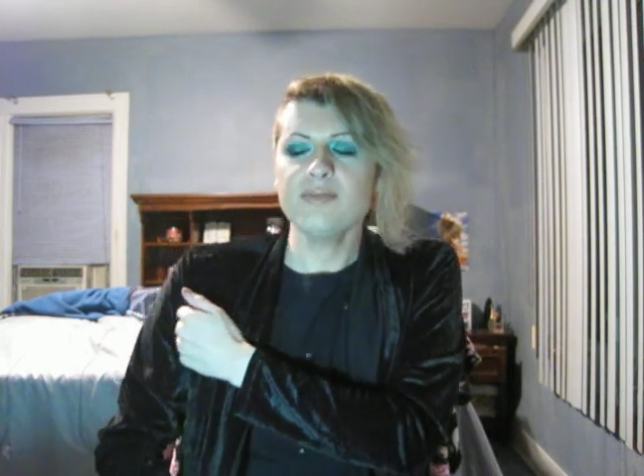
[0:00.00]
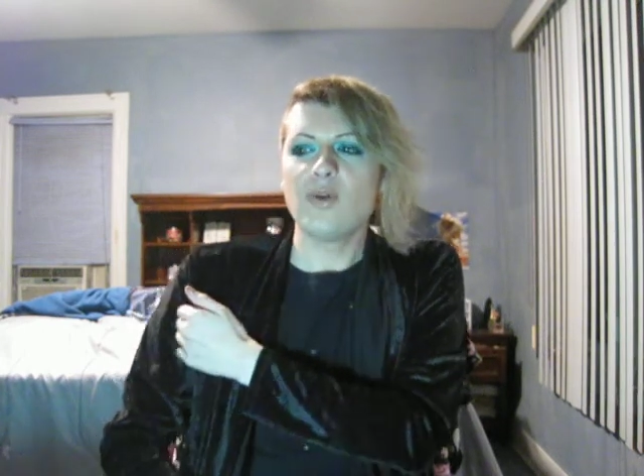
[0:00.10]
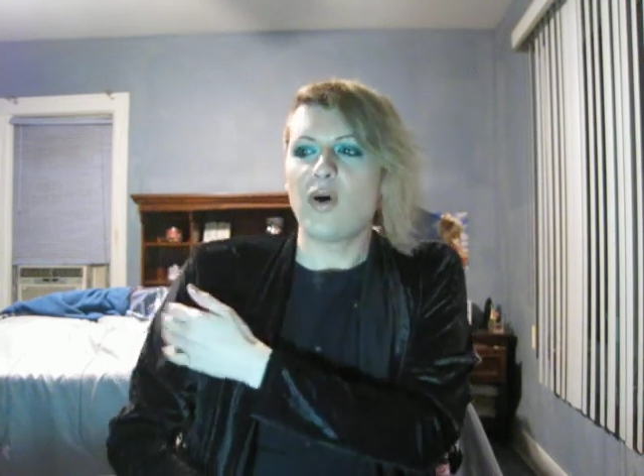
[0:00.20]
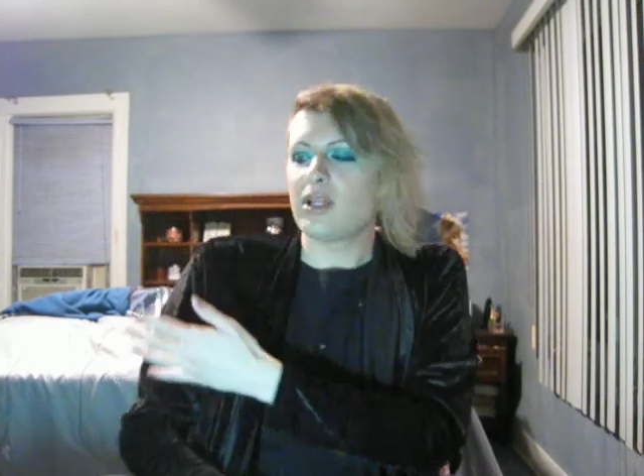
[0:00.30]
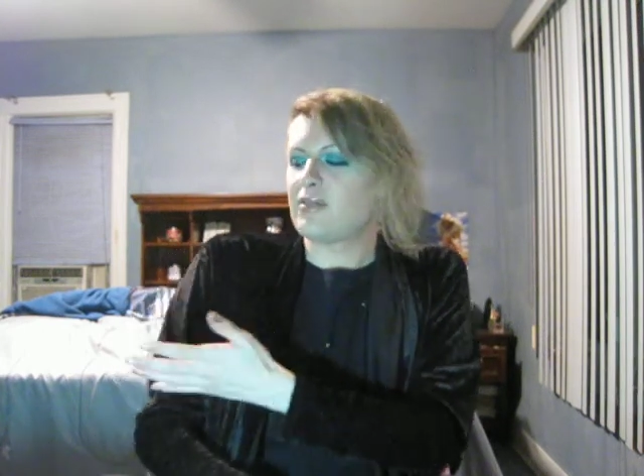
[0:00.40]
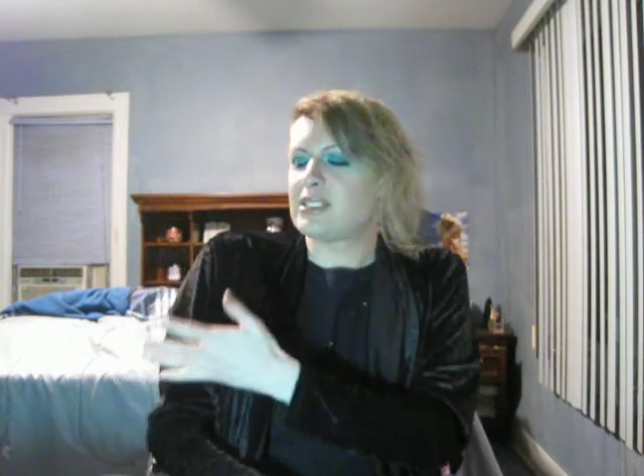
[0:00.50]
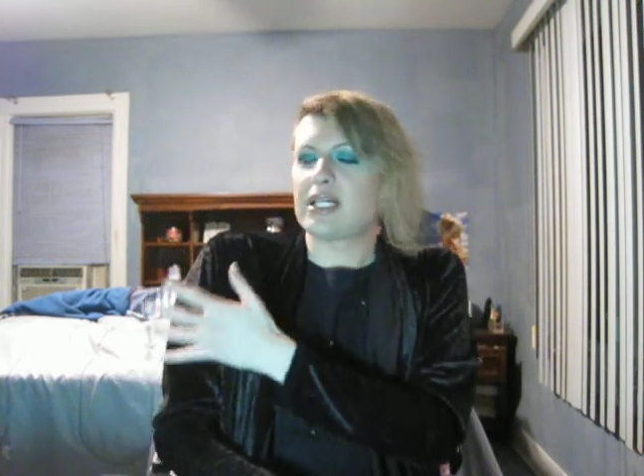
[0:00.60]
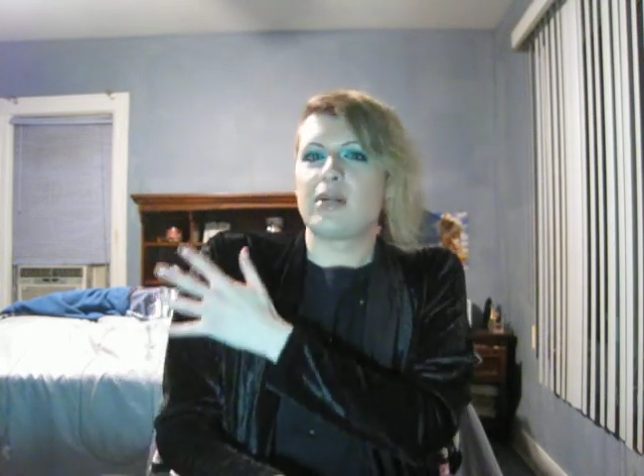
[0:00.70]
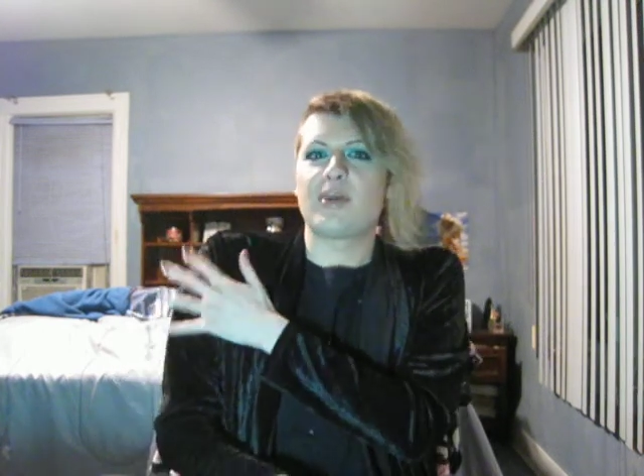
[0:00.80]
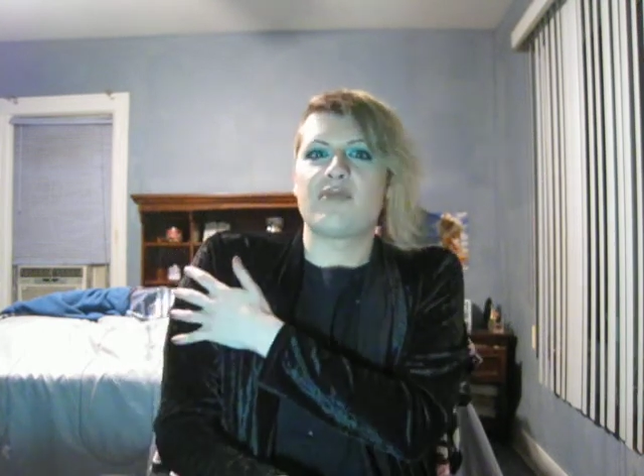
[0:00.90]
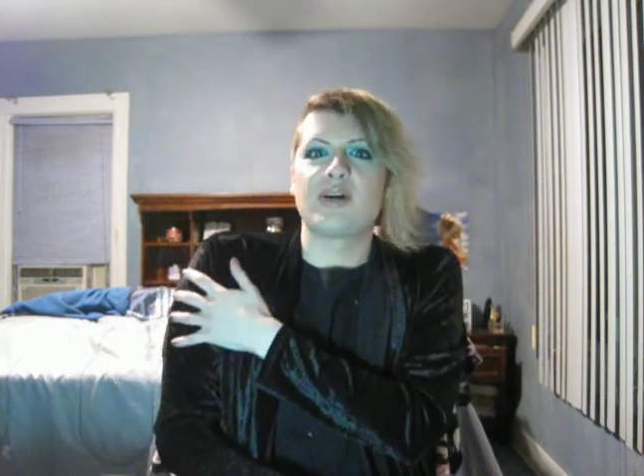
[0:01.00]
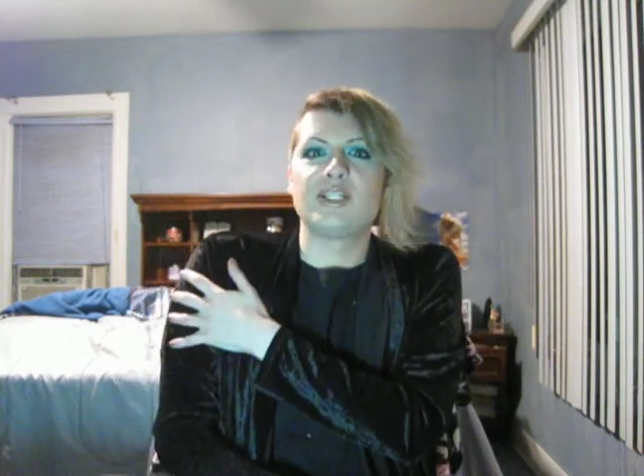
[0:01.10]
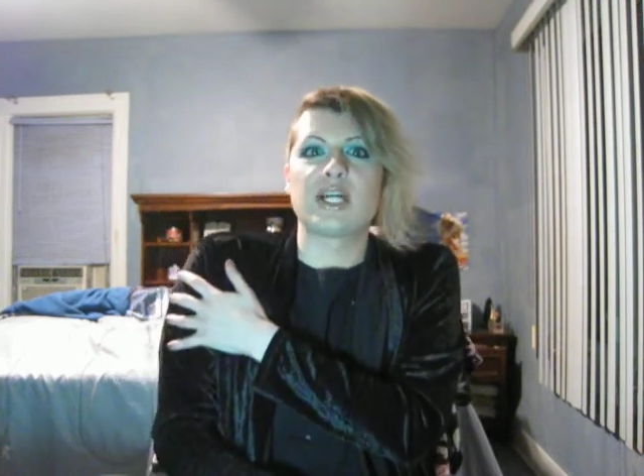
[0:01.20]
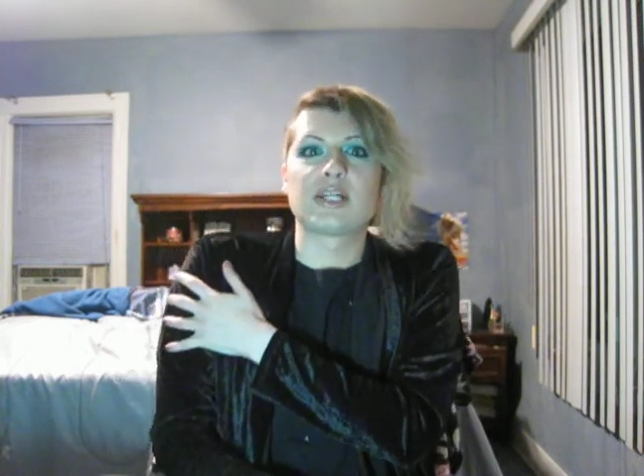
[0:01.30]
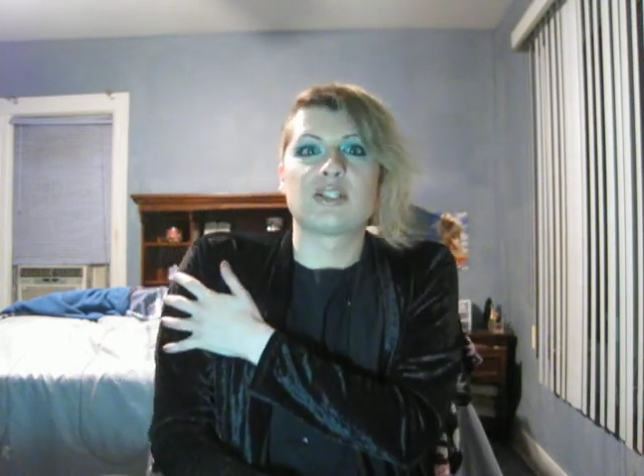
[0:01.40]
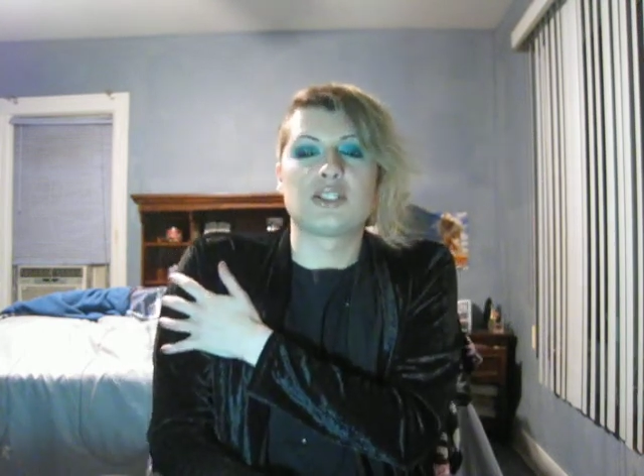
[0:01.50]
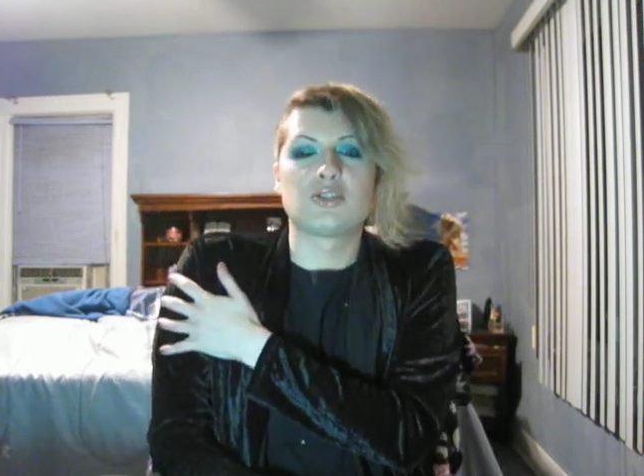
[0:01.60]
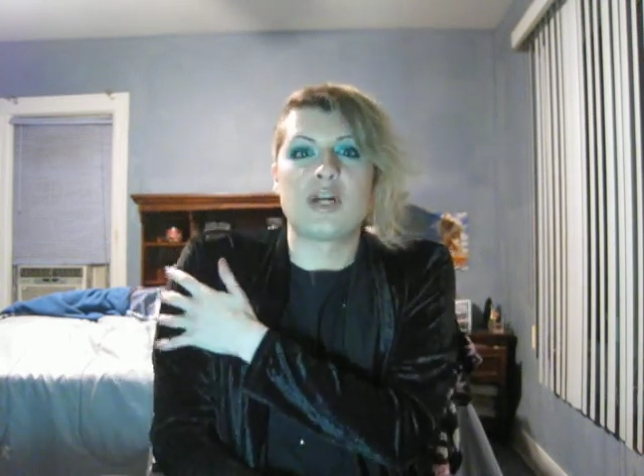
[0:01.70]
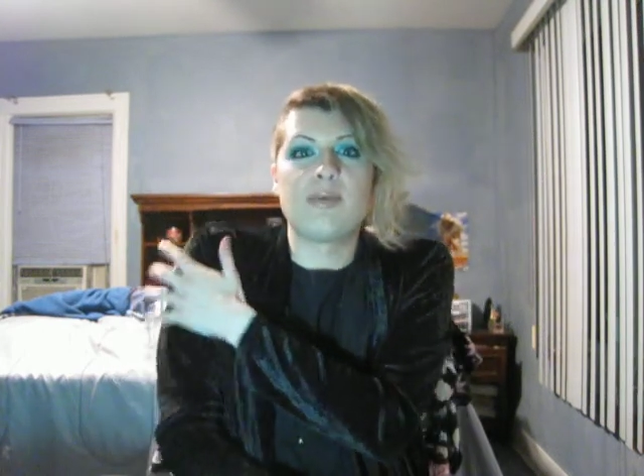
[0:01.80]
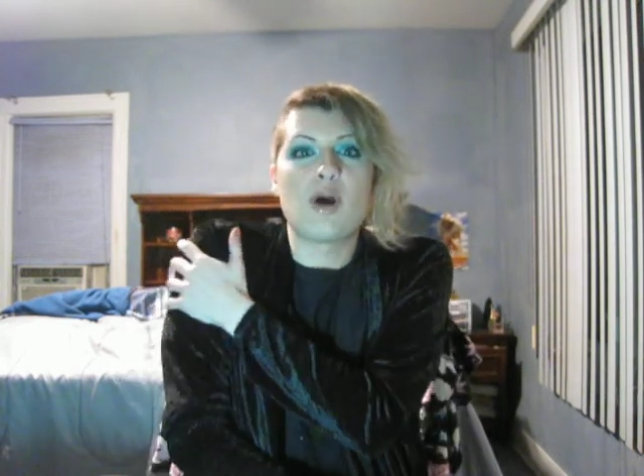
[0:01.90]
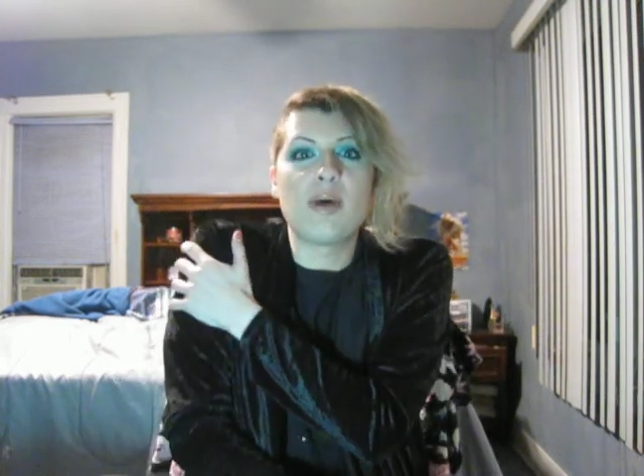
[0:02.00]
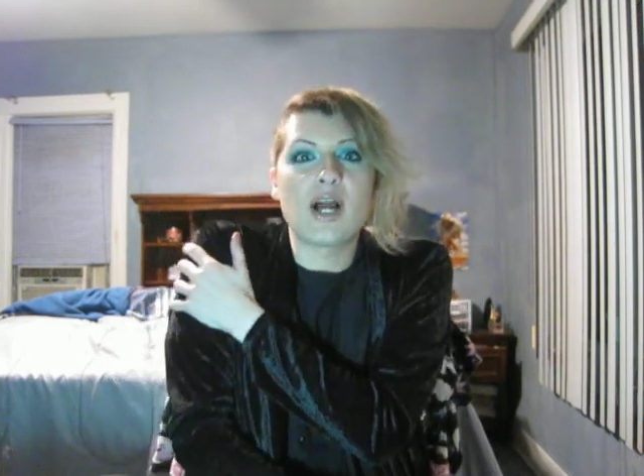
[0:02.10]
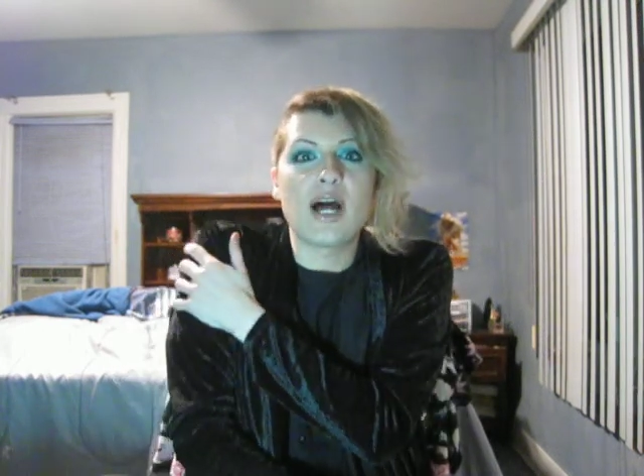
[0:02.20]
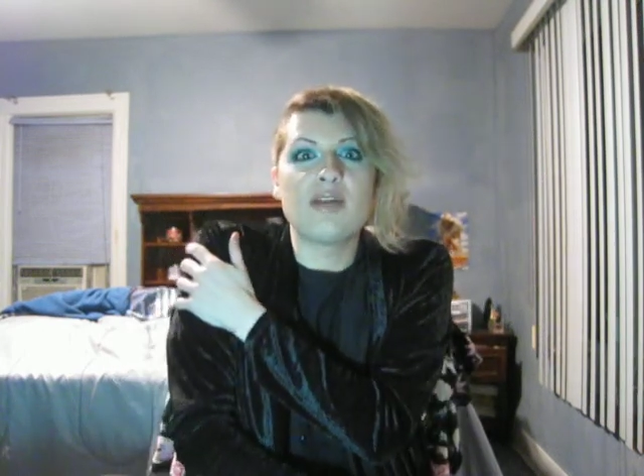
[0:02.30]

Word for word: All of a sudden, my friend Jack starts screaming, oh my god,